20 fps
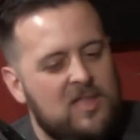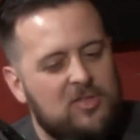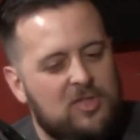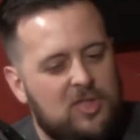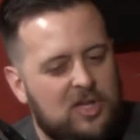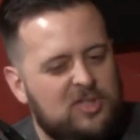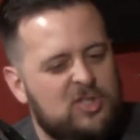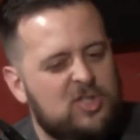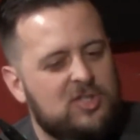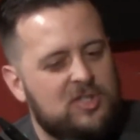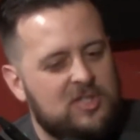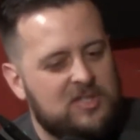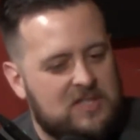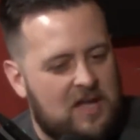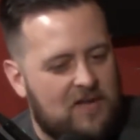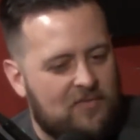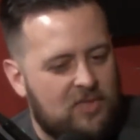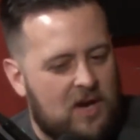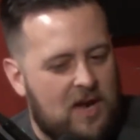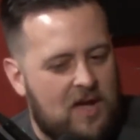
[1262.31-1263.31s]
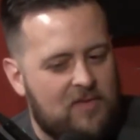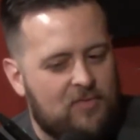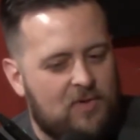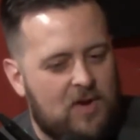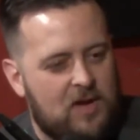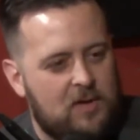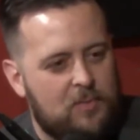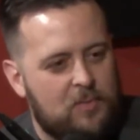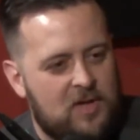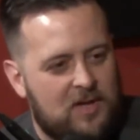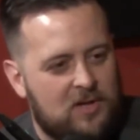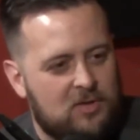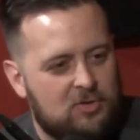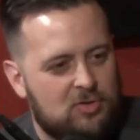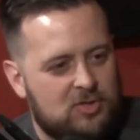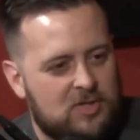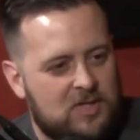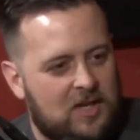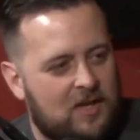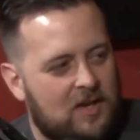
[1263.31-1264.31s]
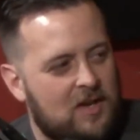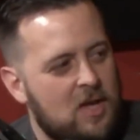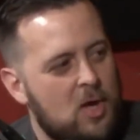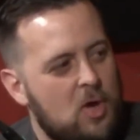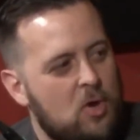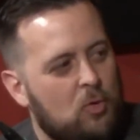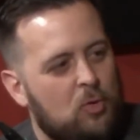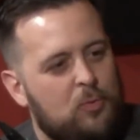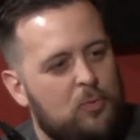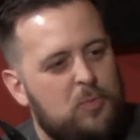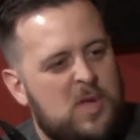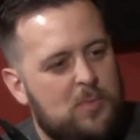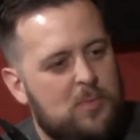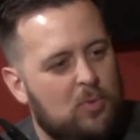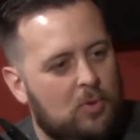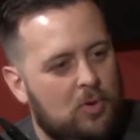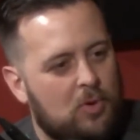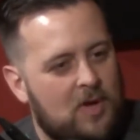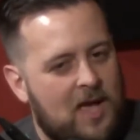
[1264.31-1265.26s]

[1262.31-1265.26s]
This is the stuff that I find to be interesting with people